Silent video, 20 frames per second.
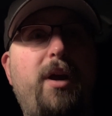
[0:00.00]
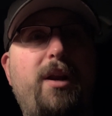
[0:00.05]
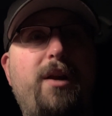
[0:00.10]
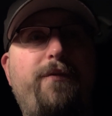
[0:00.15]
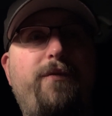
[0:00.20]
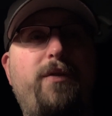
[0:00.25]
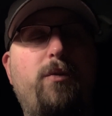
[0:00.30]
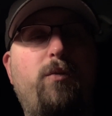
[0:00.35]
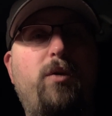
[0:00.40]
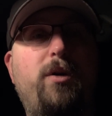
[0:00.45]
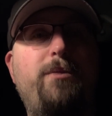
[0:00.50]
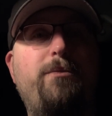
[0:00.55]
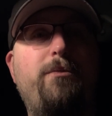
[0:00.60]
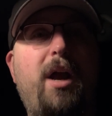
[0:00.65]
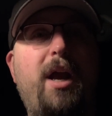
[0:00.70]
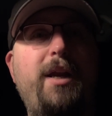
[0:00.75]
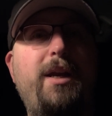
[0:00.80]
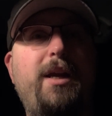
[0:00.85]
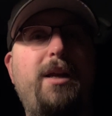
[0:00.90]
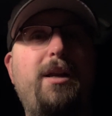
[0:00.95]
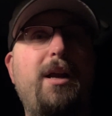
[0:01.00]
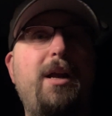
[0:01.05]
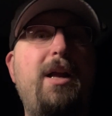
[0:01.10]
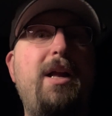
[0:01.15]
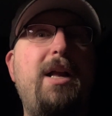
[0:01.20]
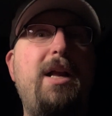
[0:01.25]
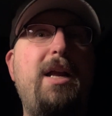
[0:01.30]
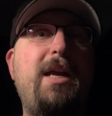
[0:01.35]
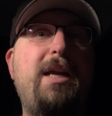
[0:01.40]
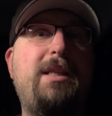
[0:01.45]
And if you wouldn't mind it,
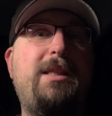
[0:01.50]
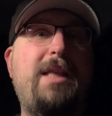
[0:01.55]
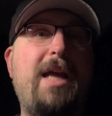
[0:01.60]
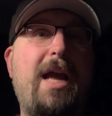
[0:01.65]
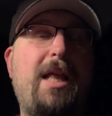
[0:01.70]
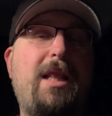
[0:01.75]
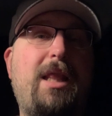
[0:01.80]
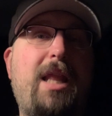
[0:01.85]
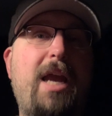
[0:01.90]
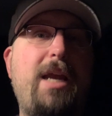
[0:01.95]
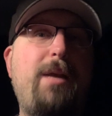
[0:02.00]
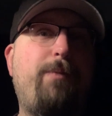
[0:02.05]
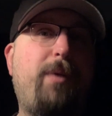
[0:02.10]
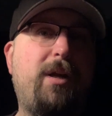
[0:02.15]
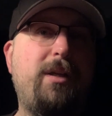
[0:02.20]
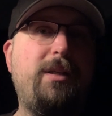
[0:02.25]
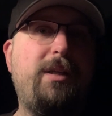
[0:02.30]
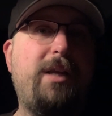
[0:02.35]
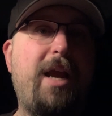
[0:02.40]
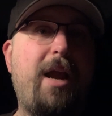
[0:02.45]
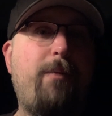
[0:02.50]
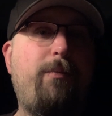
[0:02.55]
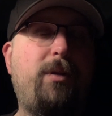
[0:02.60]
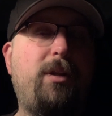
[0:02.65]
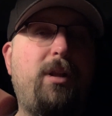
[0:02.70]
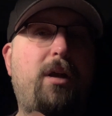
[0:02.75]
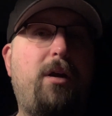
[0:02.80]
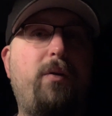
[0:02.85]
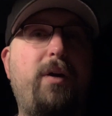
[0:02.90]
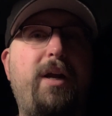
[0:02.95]
hit that like button down
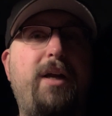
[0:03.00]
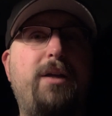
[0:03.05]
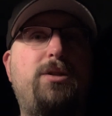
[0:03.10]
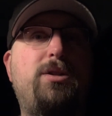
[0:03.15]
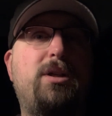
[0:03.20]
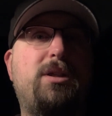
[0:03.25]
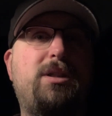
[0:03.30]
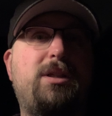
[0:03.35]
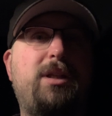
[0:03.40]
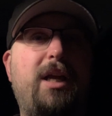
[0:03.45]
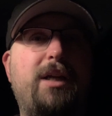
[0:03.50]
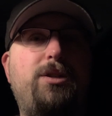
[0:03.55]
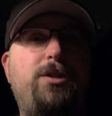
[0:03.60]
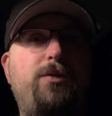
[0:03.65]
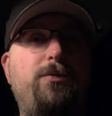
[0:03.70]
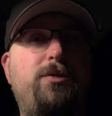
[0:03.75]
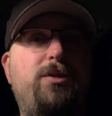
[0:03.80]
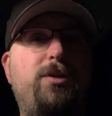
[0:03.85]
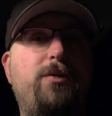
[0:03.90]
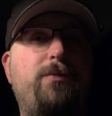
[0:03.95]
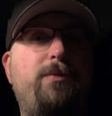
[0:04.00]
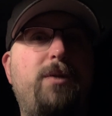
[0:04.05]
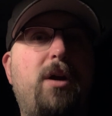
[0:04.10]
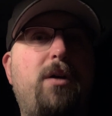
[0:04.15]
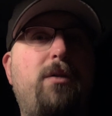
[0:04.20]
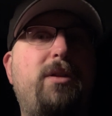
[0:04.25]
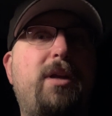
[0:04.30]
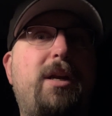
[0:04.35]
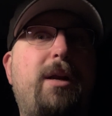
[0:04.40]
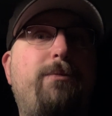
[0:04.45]
below. It just lets YouTube
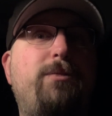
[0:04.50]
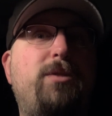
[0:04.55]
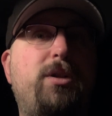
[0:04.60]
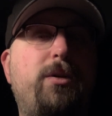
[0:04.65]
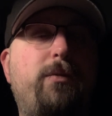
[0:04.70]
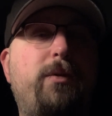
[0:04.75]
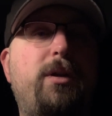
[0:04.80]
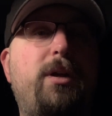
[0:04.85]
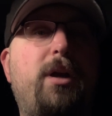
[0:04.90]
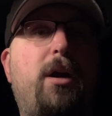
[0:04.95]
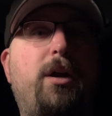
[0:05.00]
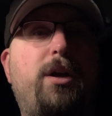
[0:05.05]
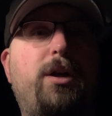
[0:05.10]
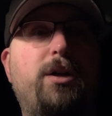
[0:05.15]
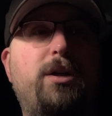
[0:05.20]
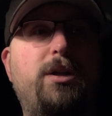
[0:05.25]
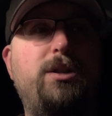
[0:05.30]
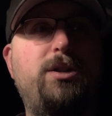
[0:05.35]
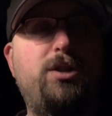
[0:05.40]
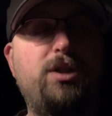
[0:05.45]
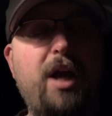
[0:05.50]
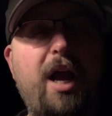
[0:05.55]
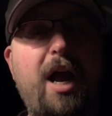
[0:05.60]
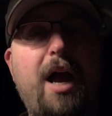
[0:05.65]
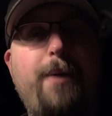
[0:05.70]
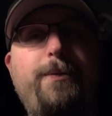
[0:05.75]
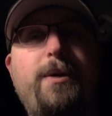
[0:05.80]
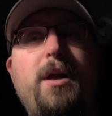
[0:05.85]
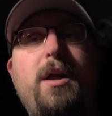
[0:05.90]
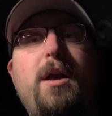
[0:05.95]
know that I'm doing a good
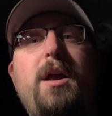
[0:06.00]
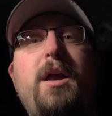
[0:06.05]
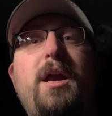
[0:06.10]
job.